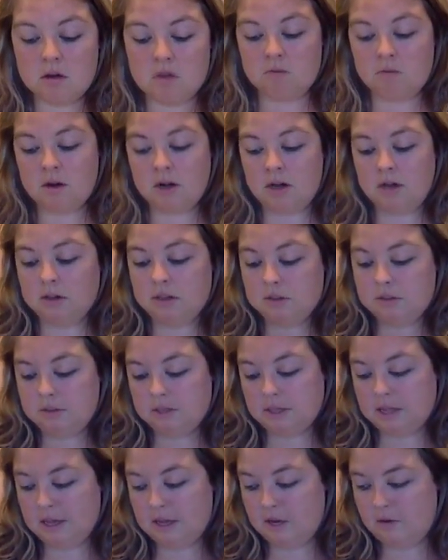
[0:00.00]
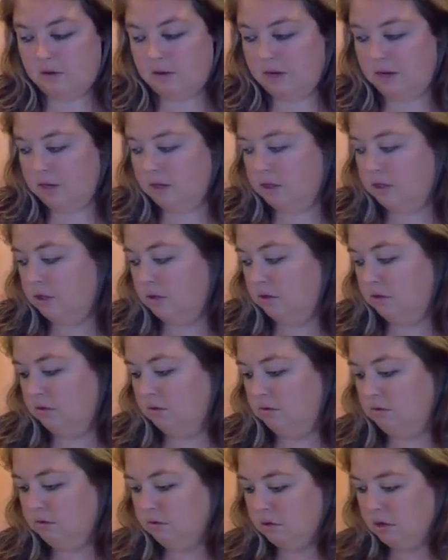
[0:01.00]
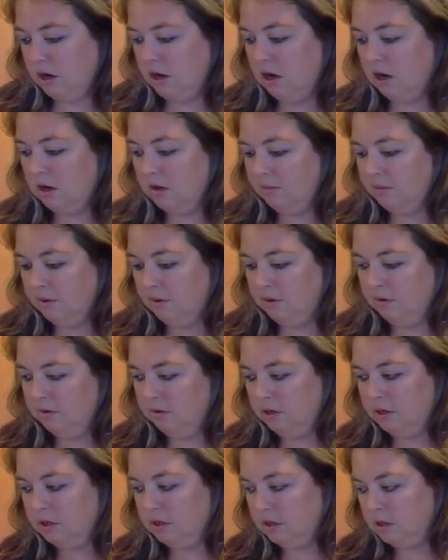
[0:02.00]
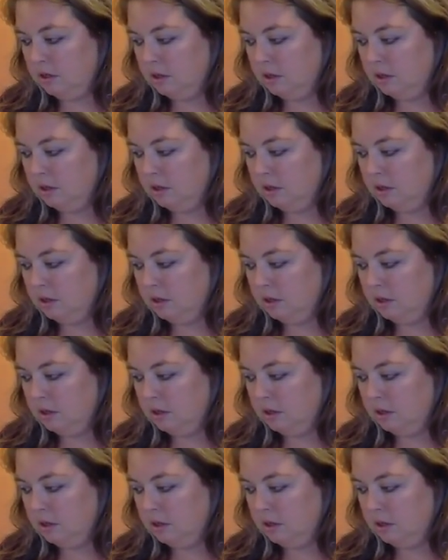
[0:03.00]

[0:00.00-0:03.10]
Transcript: what else was I going to talk about?